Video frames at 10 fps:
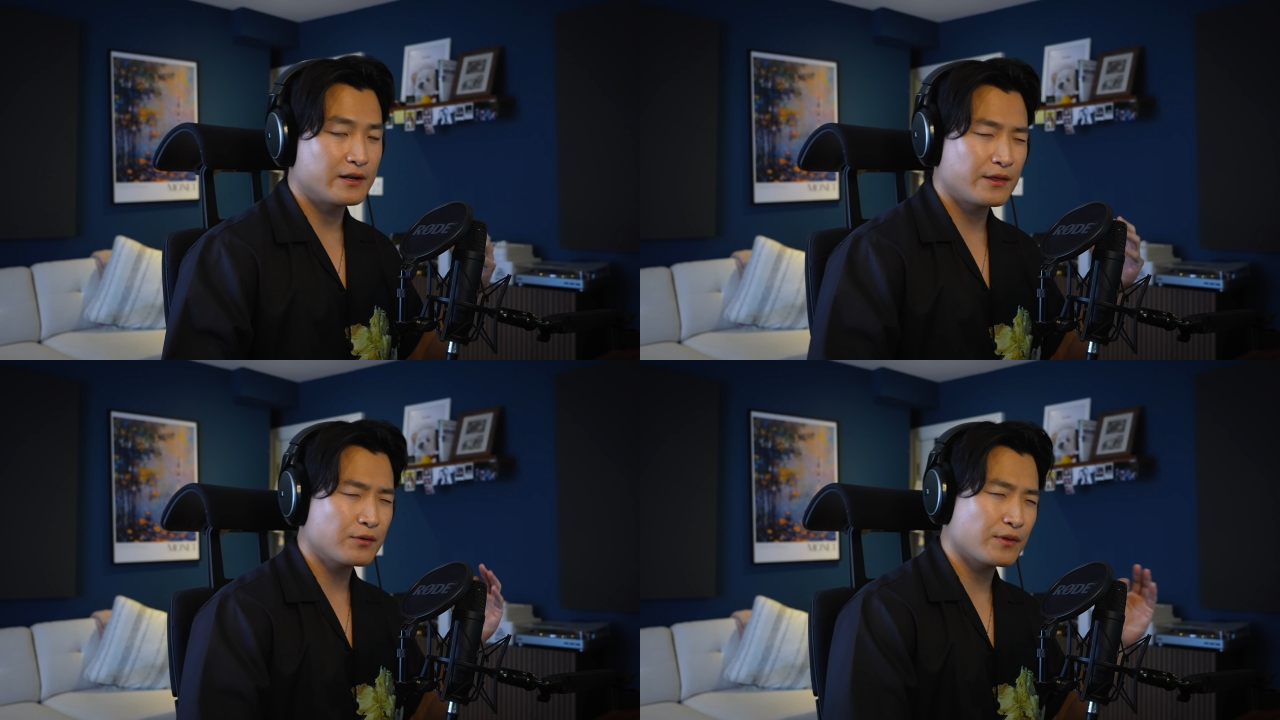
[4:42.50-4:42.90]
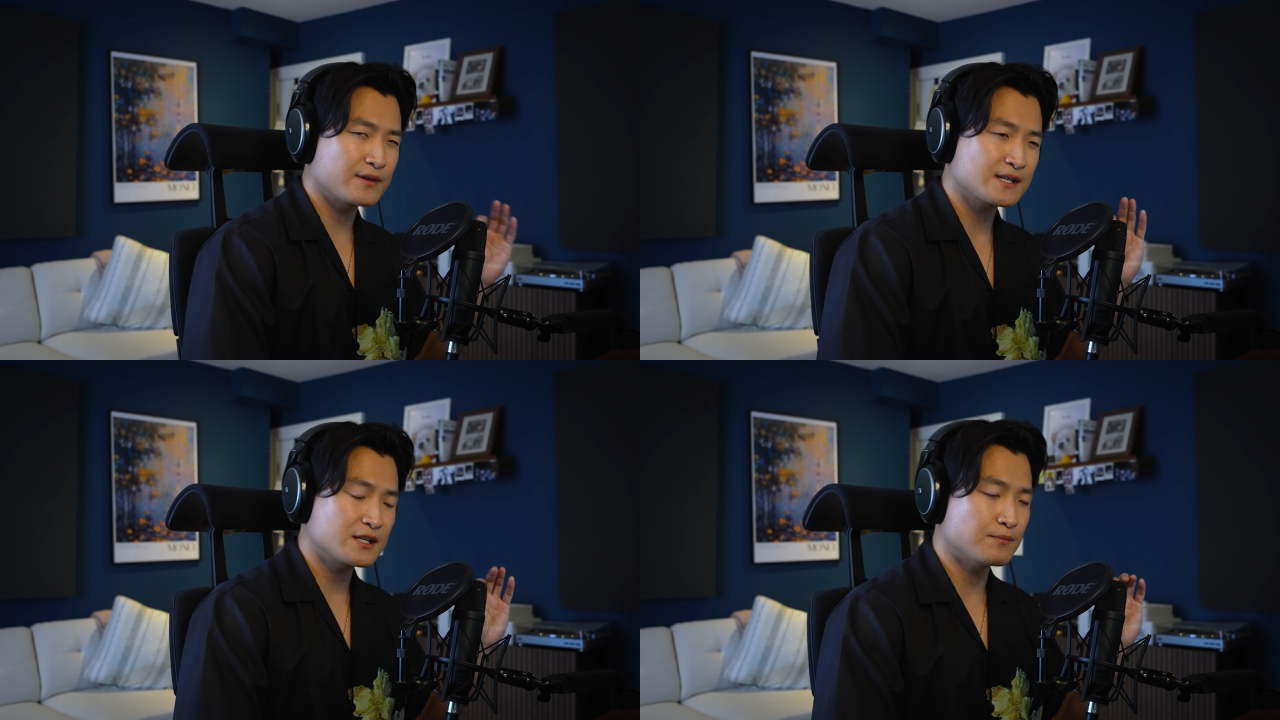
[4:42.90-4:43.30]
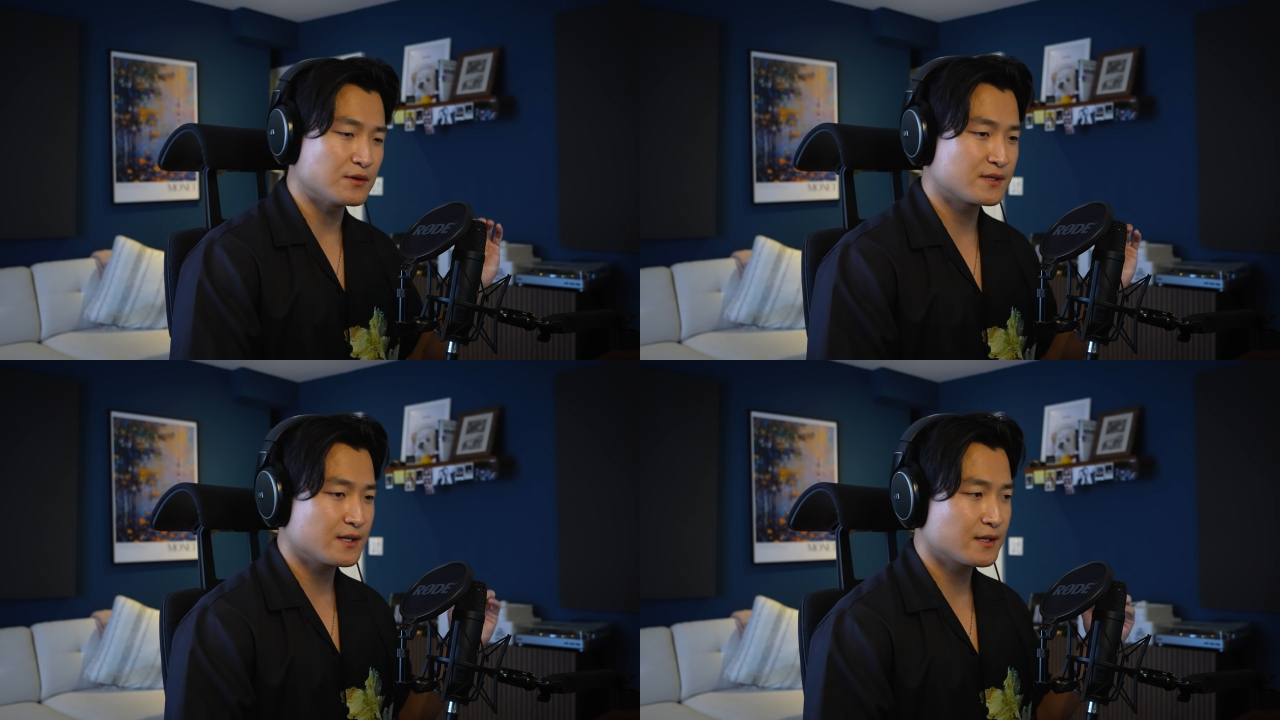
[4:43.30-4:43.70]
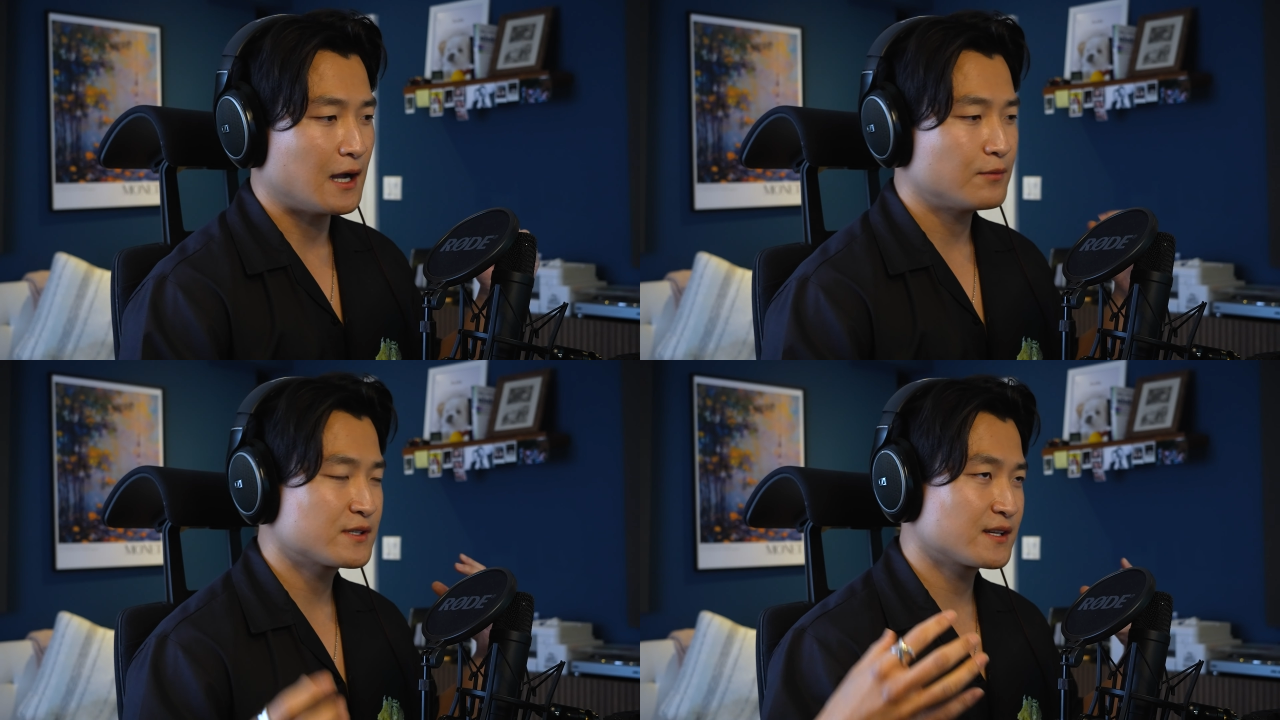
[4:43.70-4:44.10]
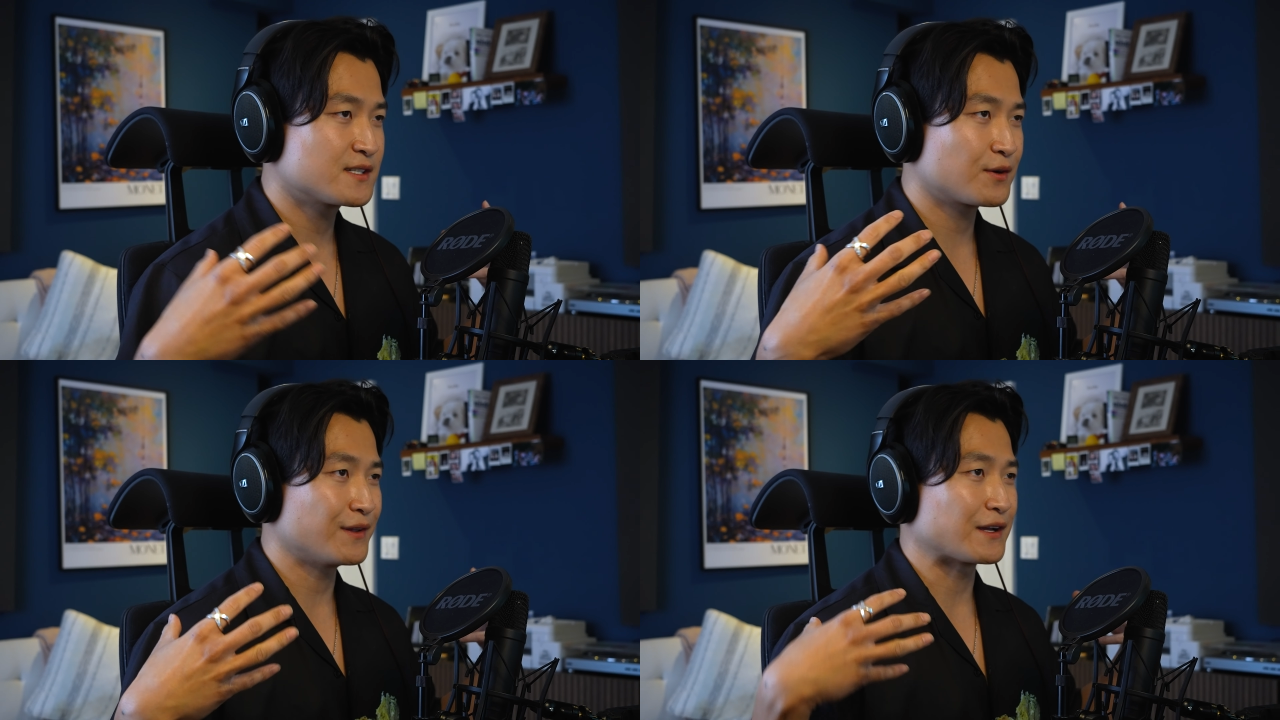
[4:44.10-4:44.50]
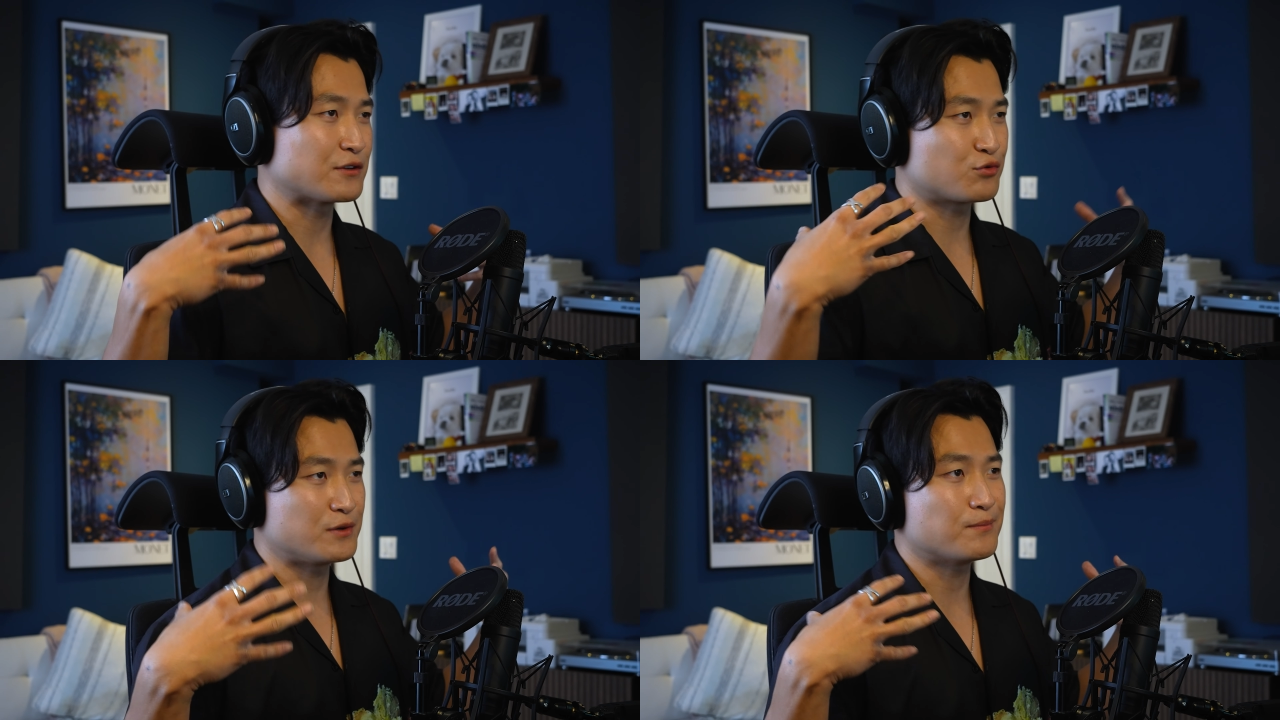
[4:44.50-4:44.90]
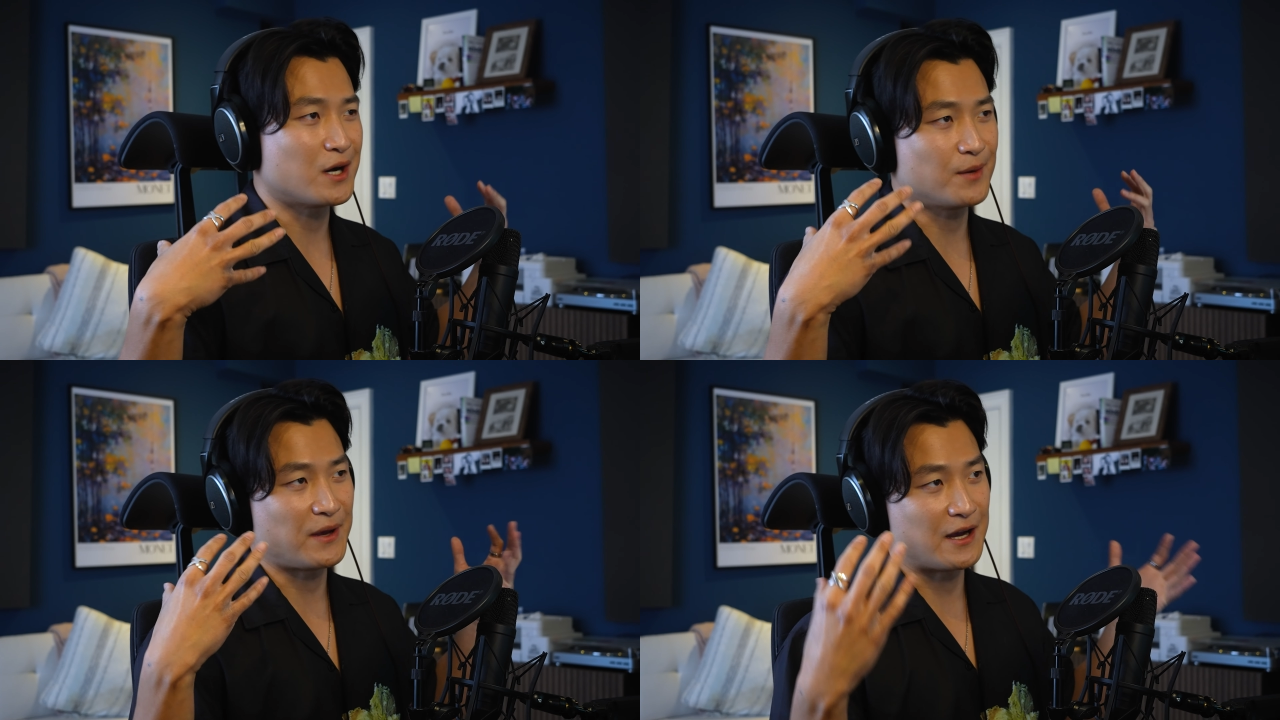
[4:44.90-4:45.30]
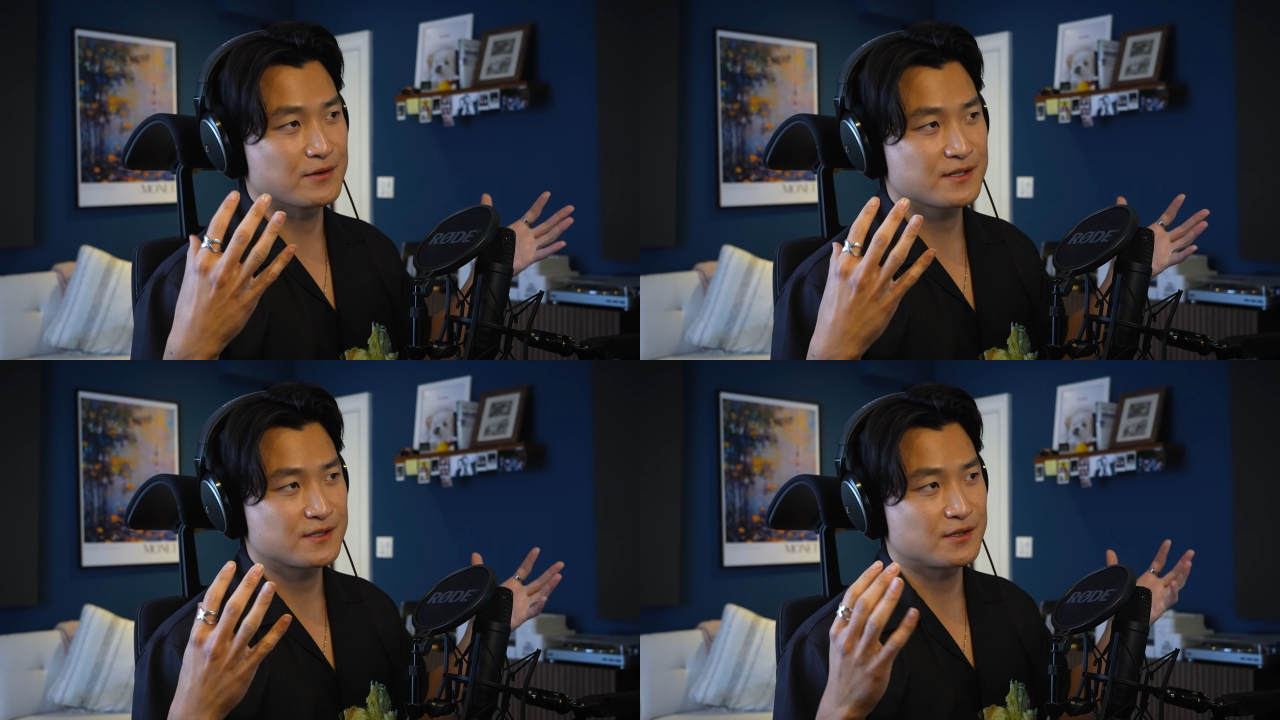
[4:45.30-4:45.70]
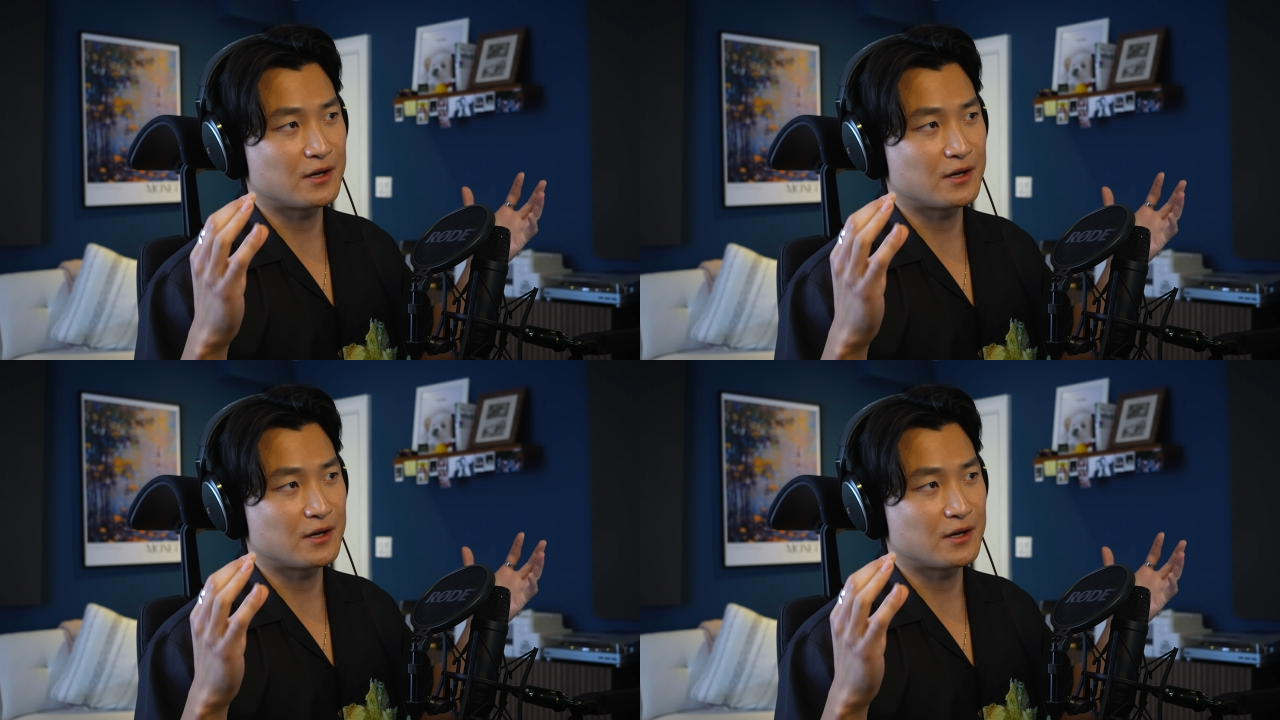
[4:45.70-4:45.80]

I think with this kind of music, I almost consider it like a dream pop house.